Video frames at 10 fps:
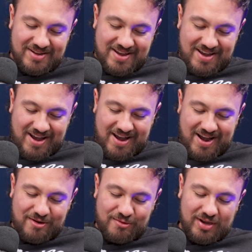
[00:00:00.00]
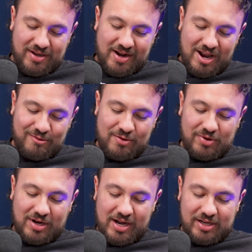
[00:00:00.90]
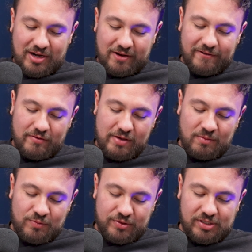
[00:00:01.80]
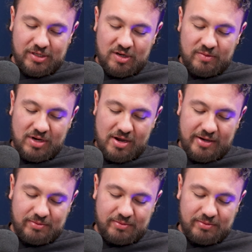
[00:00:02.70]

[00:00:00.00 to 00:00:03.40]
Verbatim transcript: Yeah. I went I went with guys that I felt like were more setup guys,